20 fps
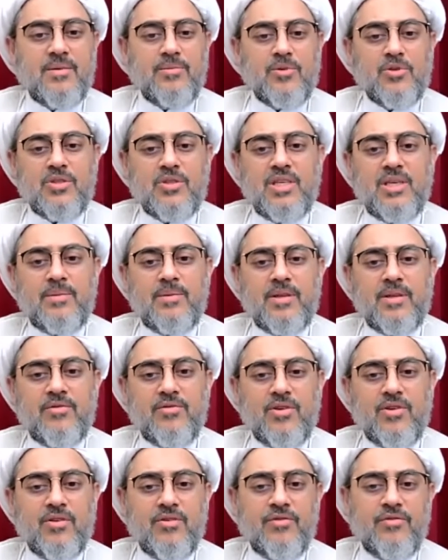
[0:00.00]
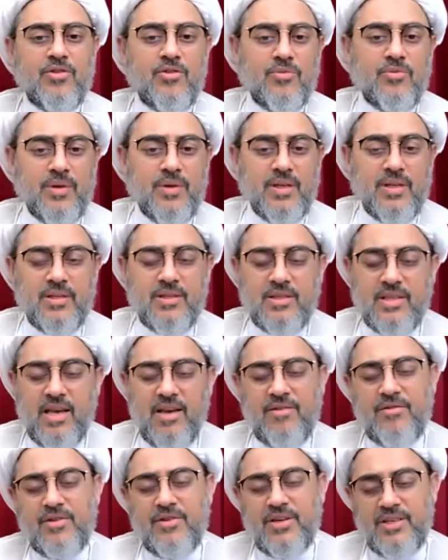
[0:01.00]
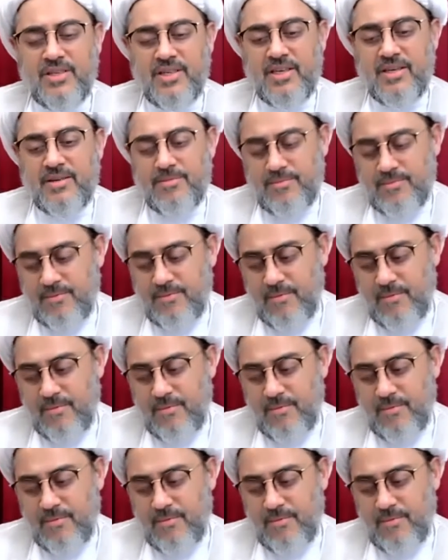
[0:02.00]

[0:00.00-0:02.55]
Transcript: musibat for a few minutes every day.